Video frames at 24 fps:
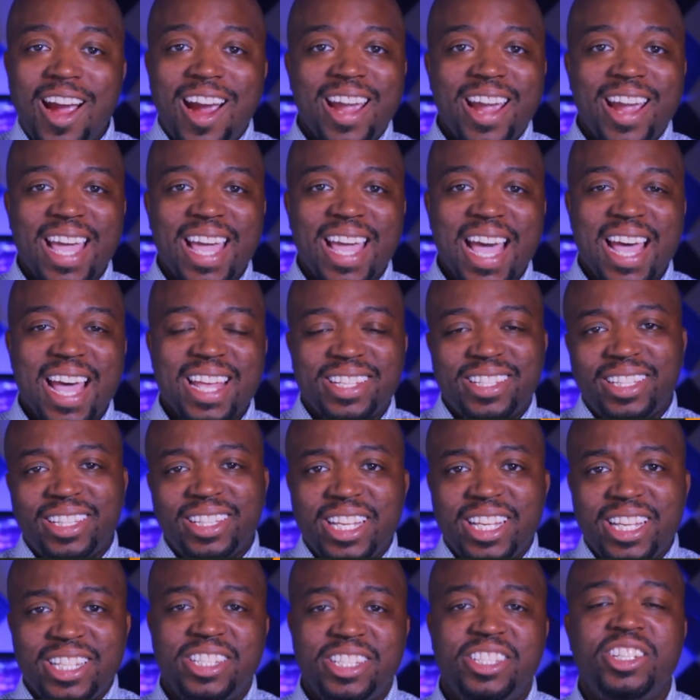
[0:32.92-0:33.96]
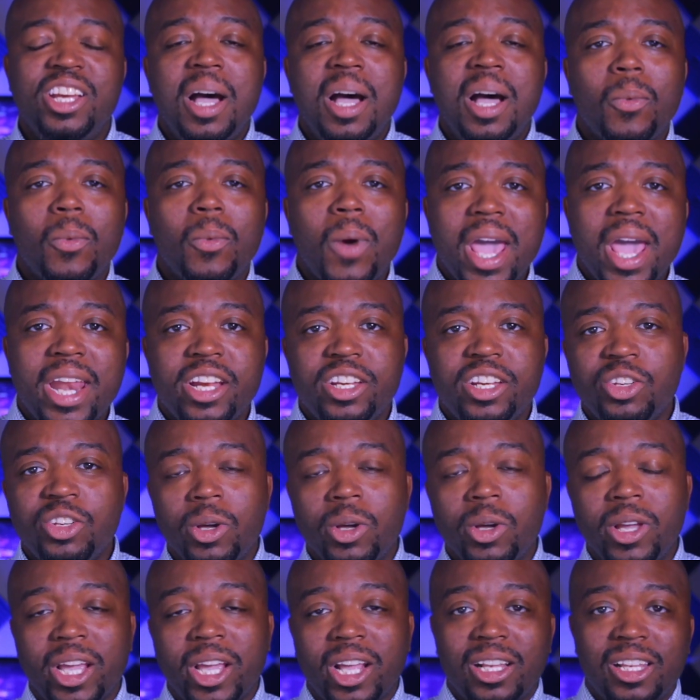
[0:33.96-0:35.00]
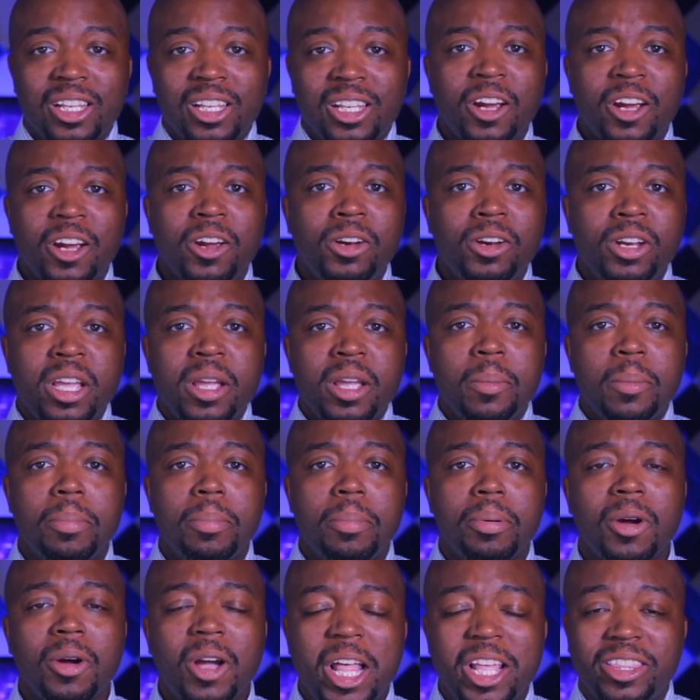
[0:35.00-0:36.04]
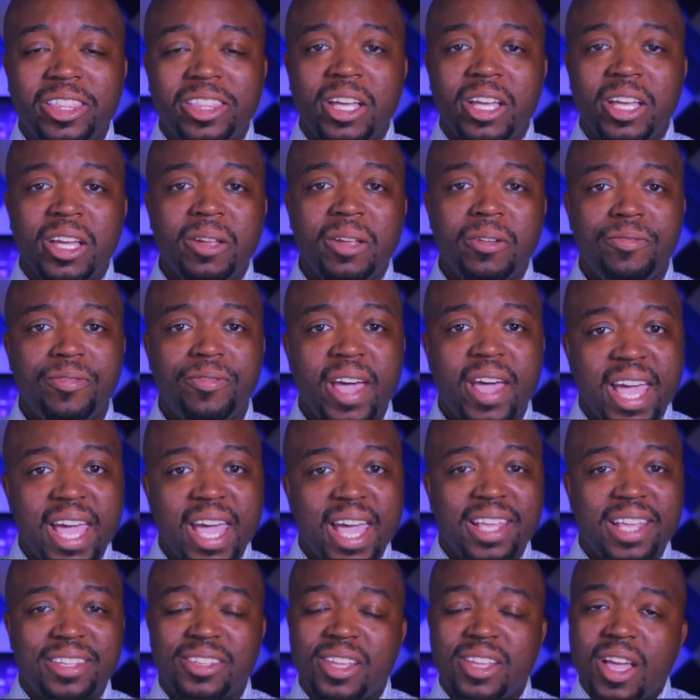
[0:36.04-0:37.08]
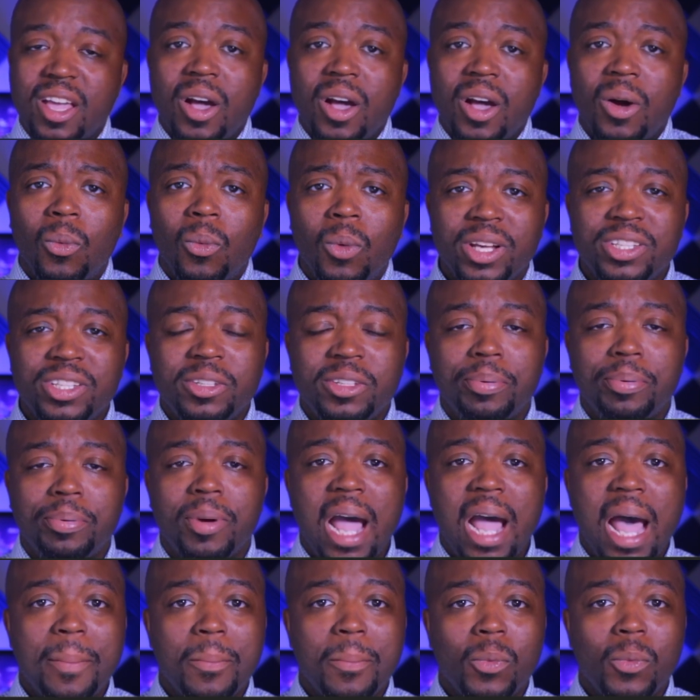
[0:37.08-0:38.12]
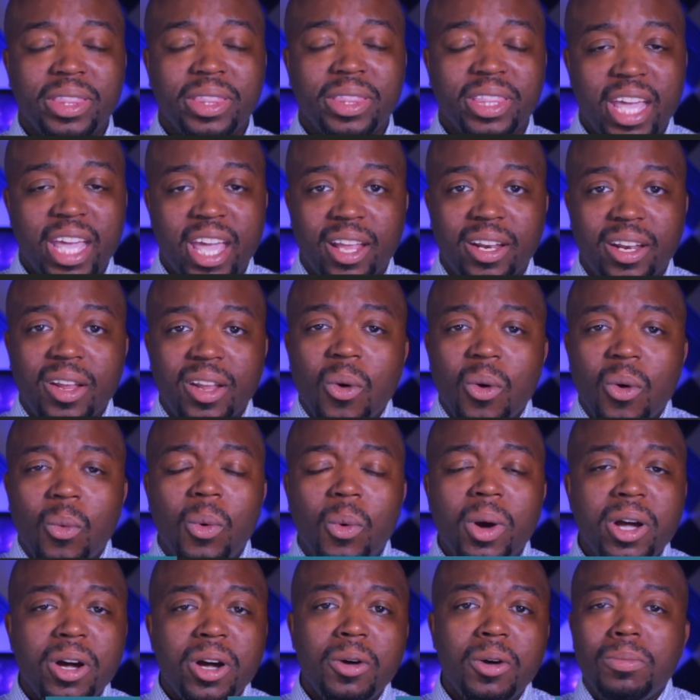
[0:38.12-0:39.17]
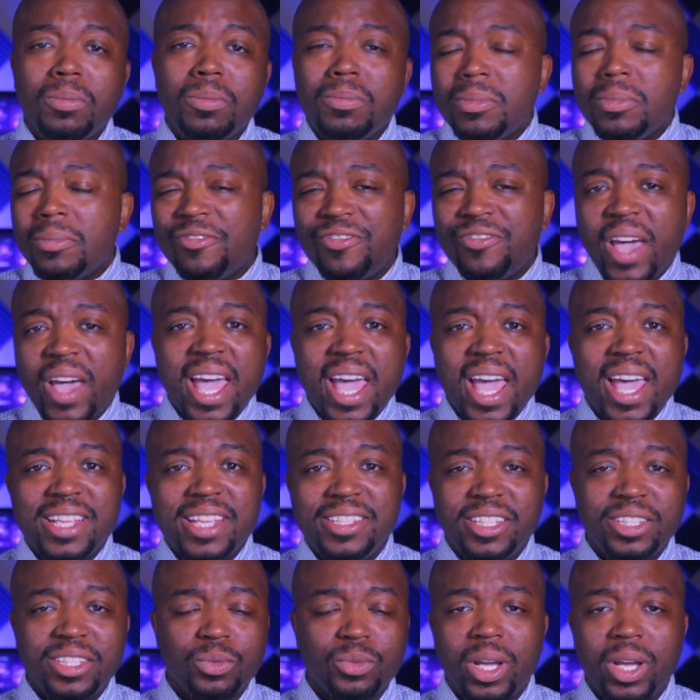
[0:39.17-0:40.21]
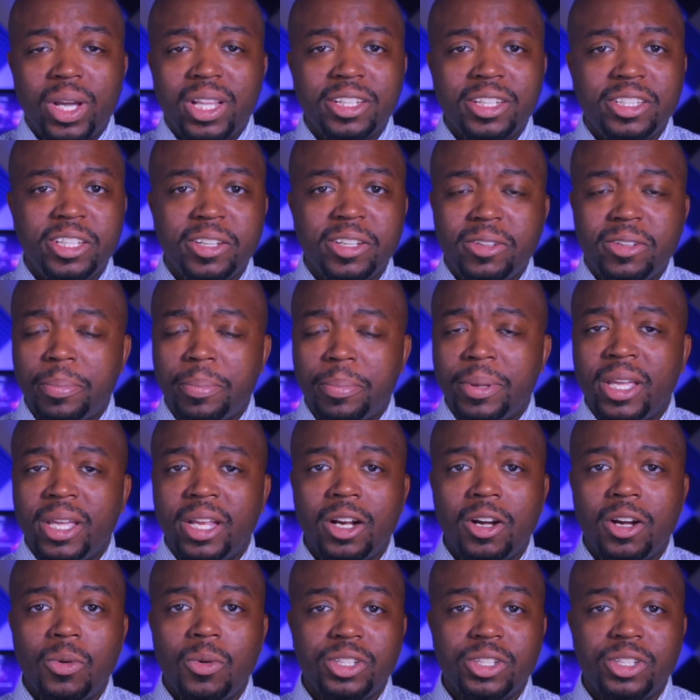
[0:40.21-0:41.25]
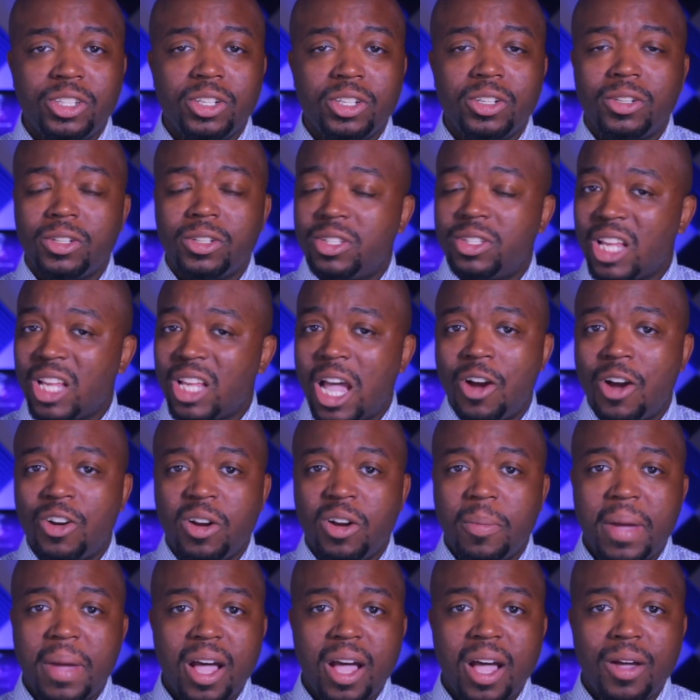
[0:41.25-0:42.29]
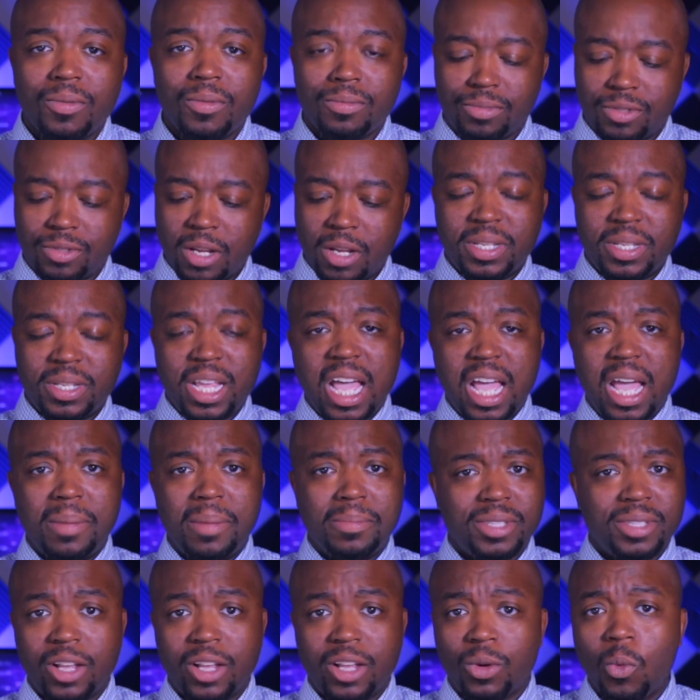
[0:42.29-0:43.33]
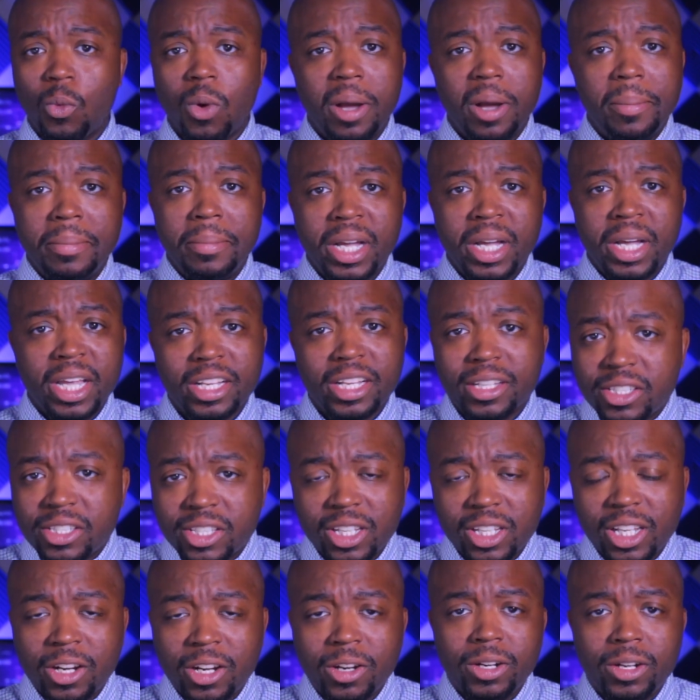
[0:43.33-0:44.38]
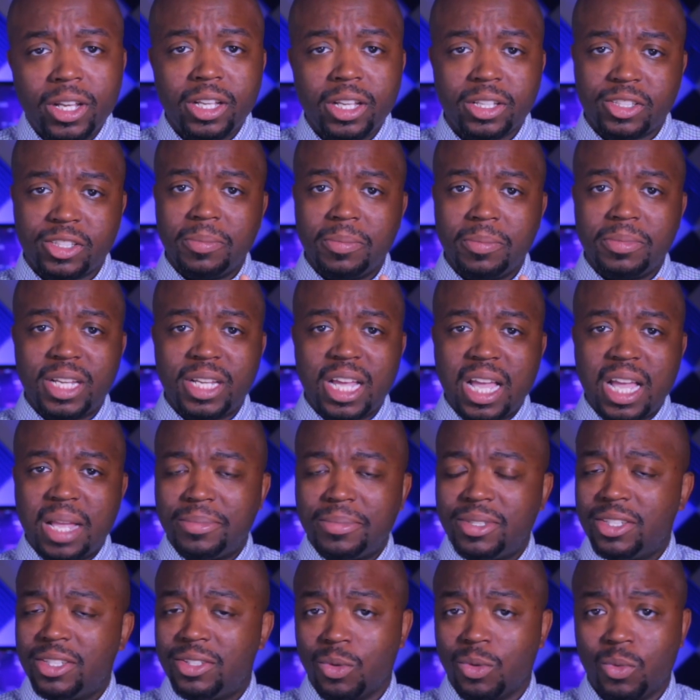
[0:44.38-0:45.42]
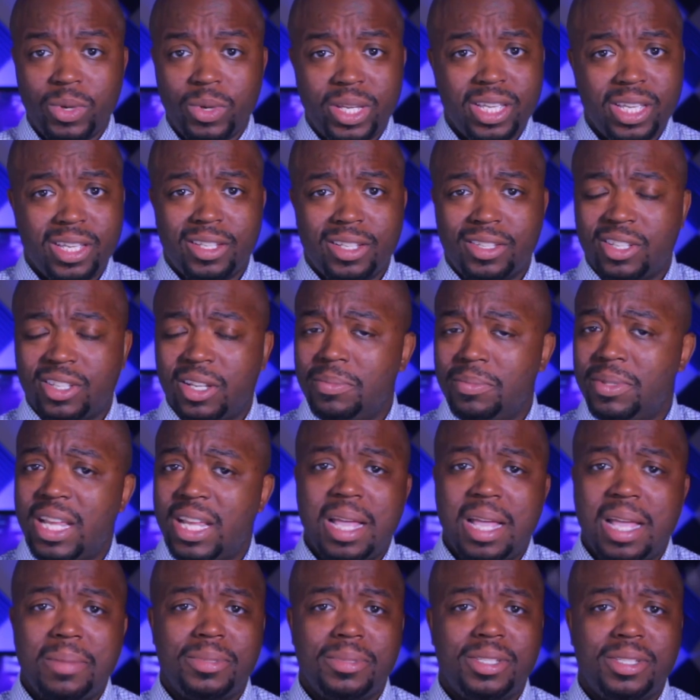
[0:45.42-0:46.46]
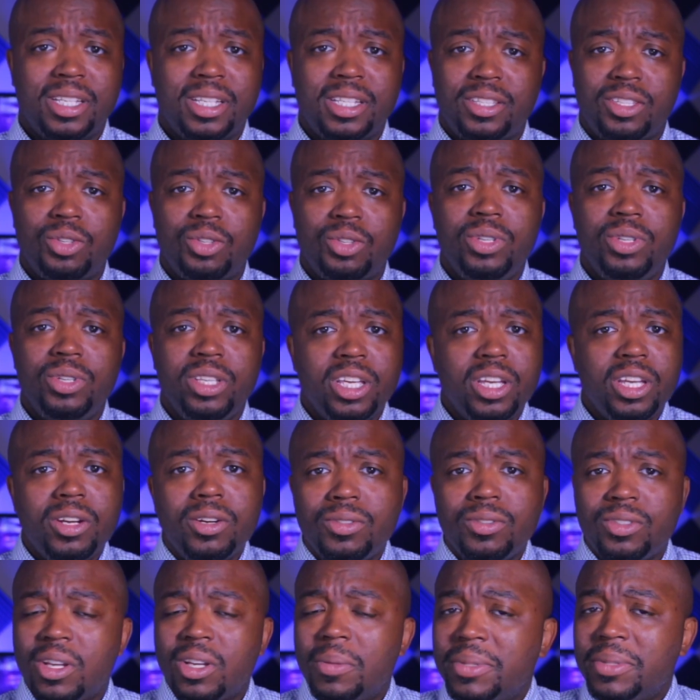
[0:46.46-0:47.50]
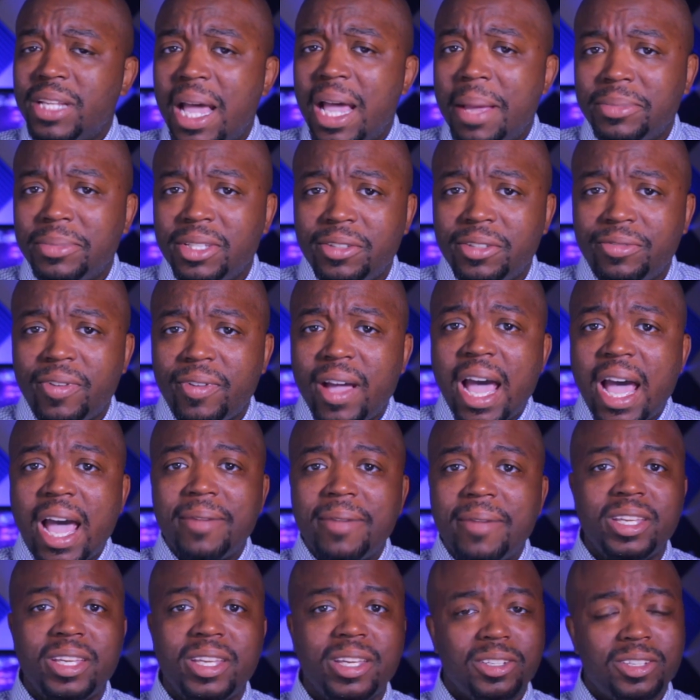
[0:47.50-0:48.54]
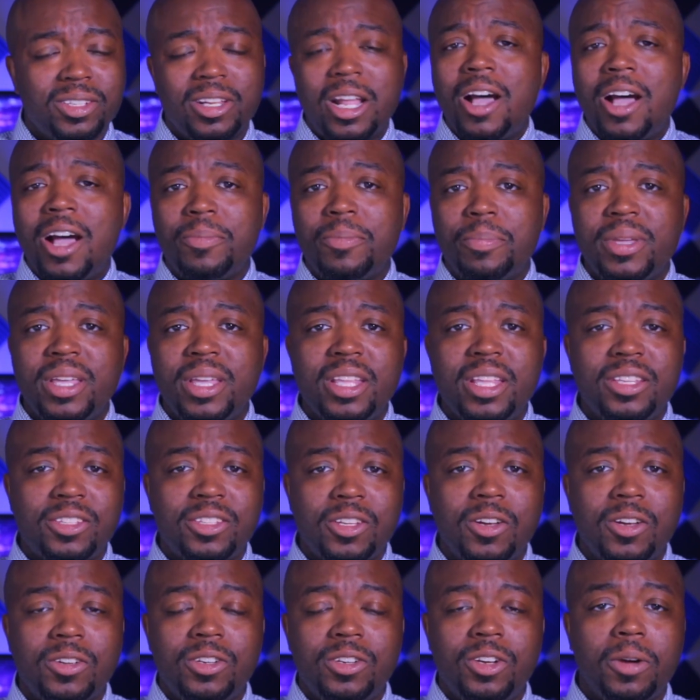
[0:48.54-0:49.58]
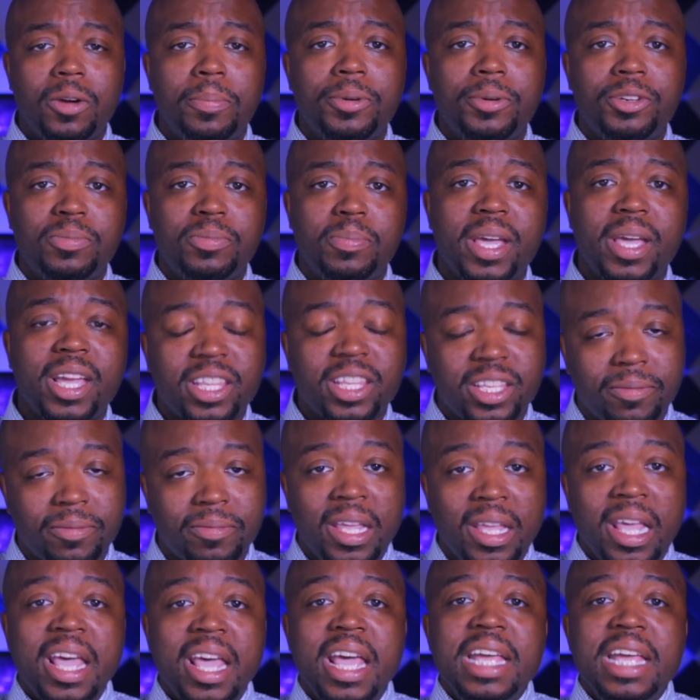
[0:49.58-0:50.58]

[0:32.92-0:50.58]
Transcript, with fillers: All right, guys, let's jump right into it. Learning Python fast. What's the problem with that? Well, fast is relative depending on what you're talking about. Sometimes that one month to learn it, sometimes it's a week, sometimes it's two years, sometimes it's five years. It all depends on your perspective.